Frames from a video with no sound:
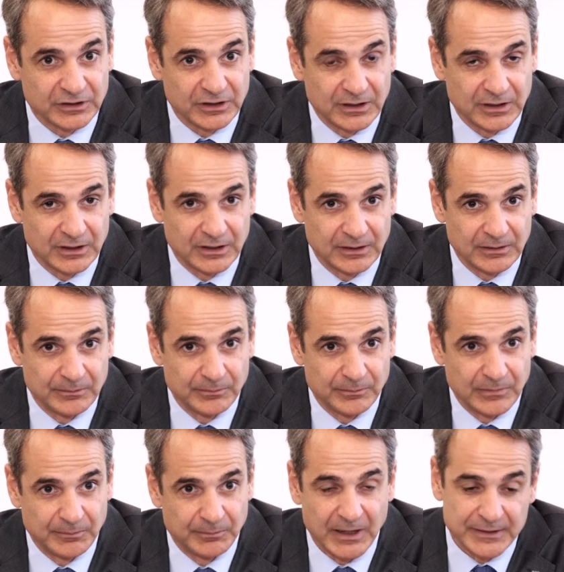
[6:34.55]
Uh,
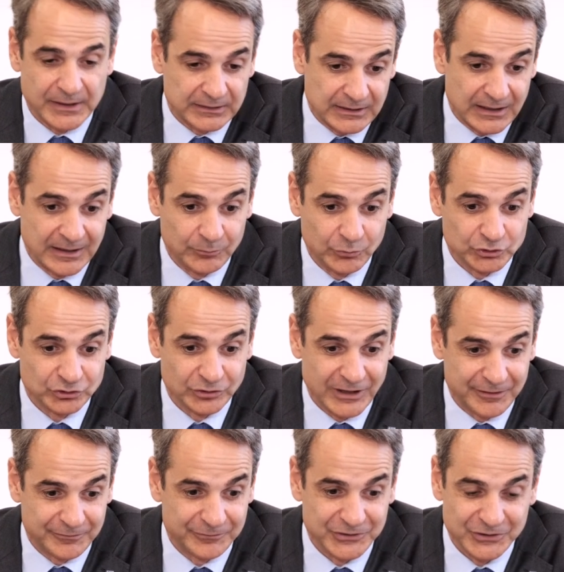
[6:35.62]
by that time, we should
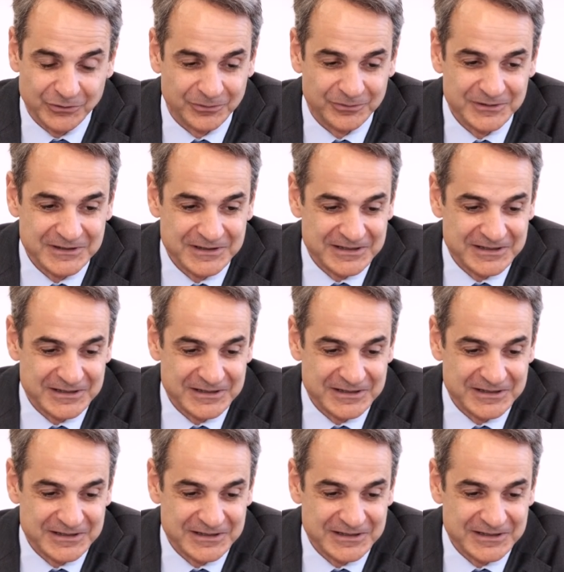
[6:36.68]
have, you know,